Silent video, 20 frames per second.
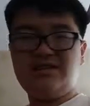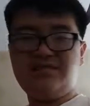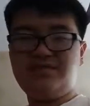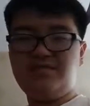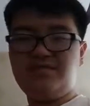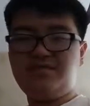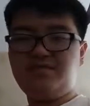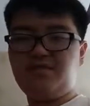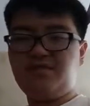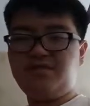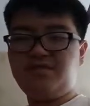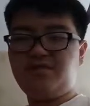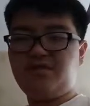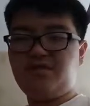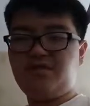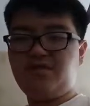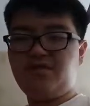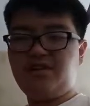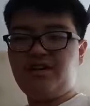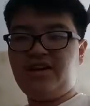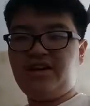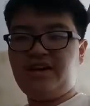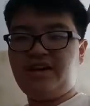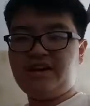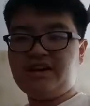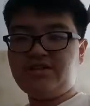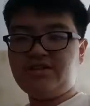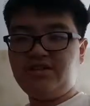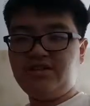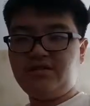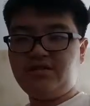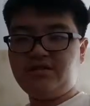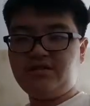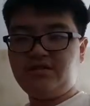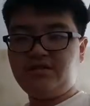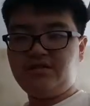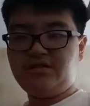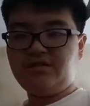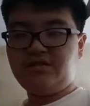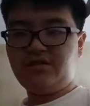is multiplayer only, it's
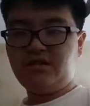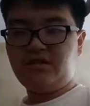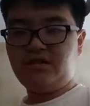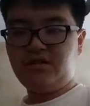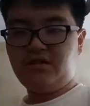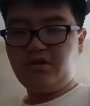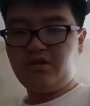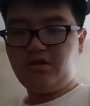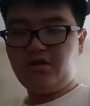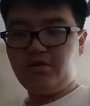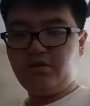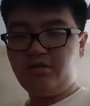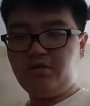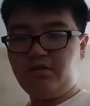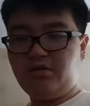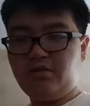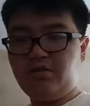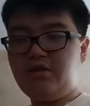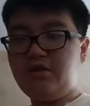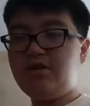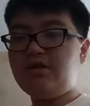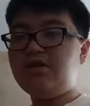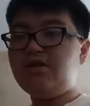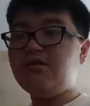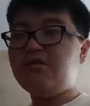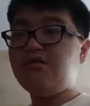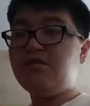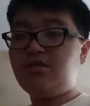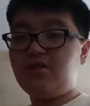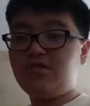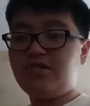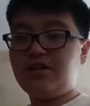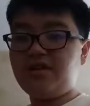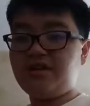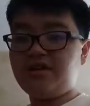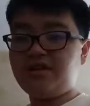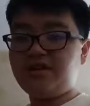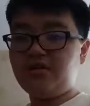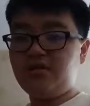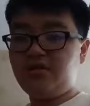also solo there's also you can play
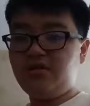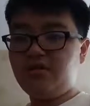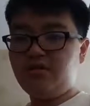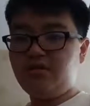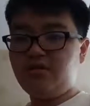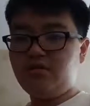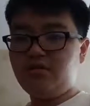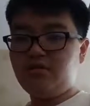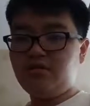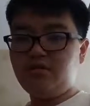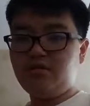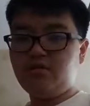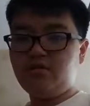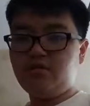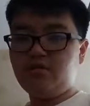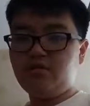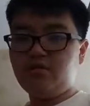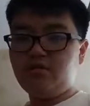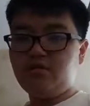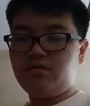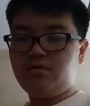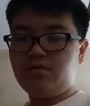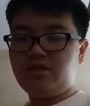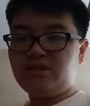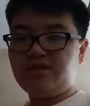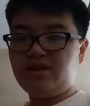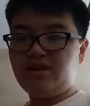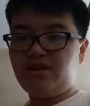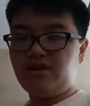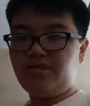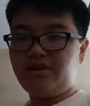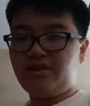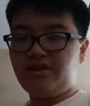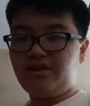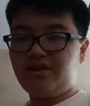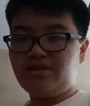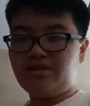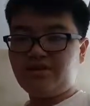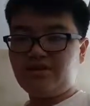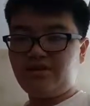this whole single
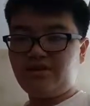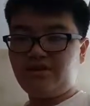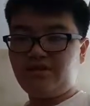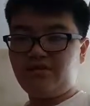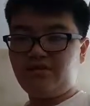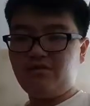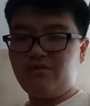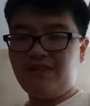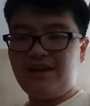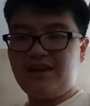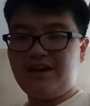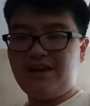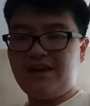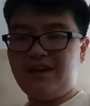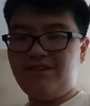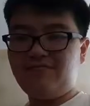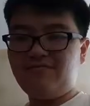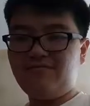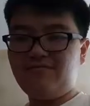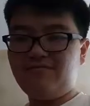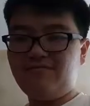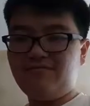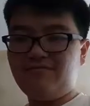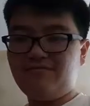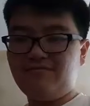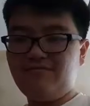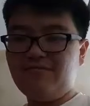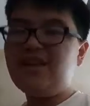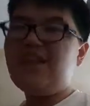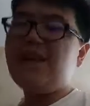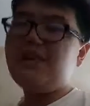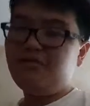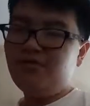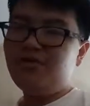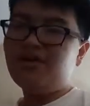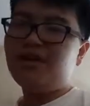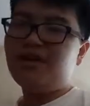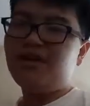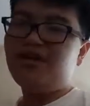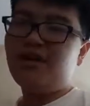player, so yeah. That
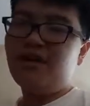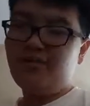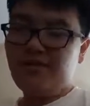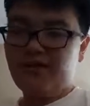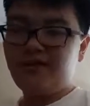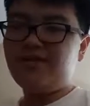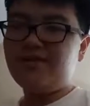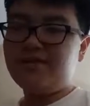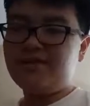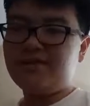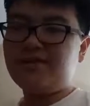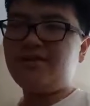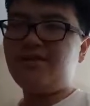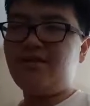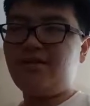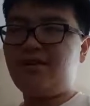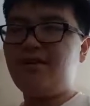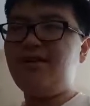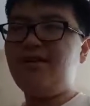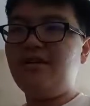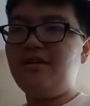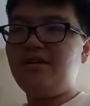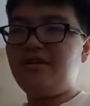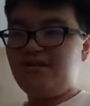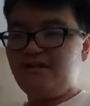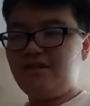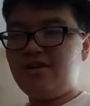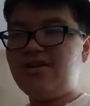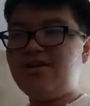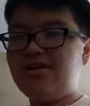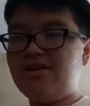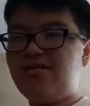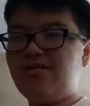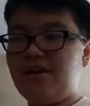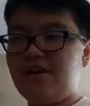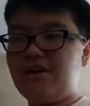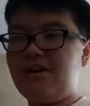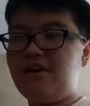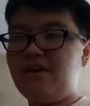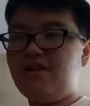will clear up every single raging
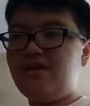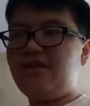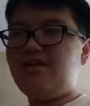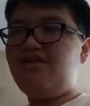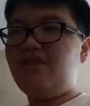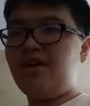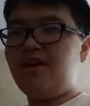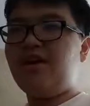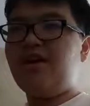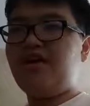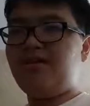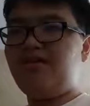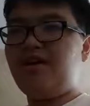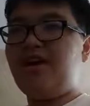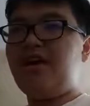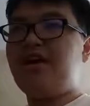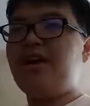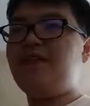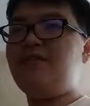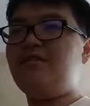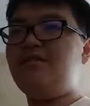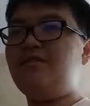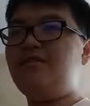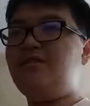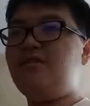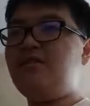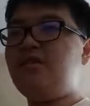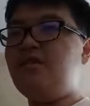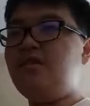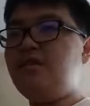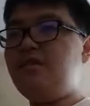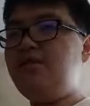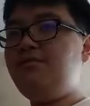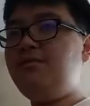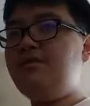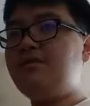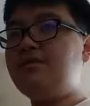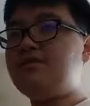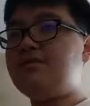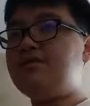fan Fallout fan. Then
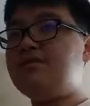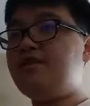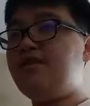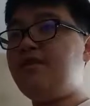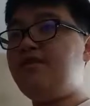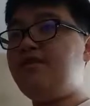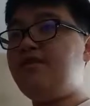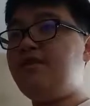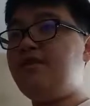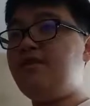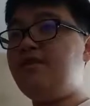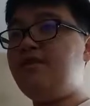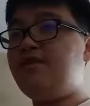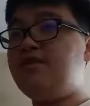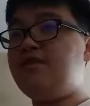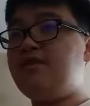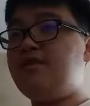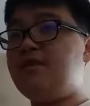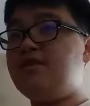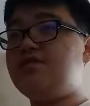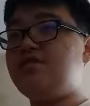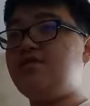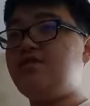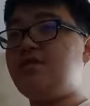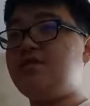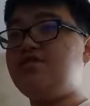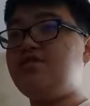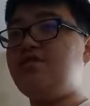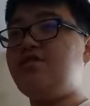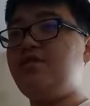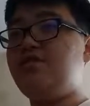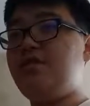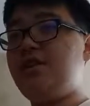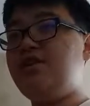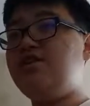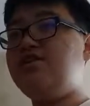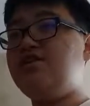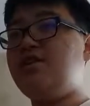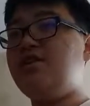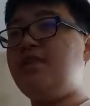we get to Starfield. Not too much
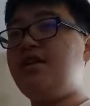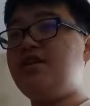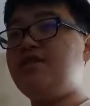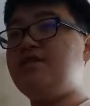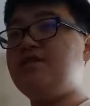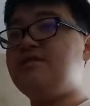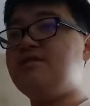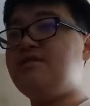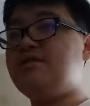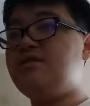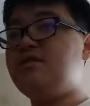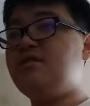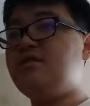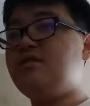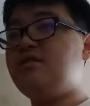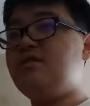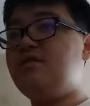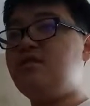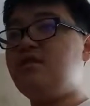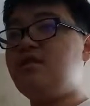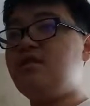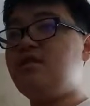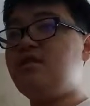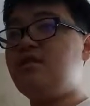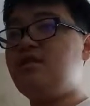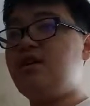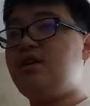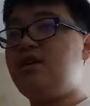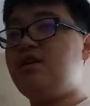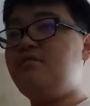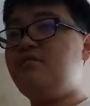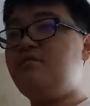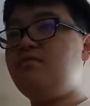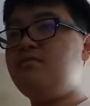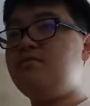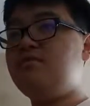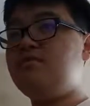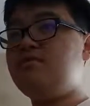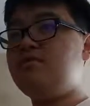information about this game.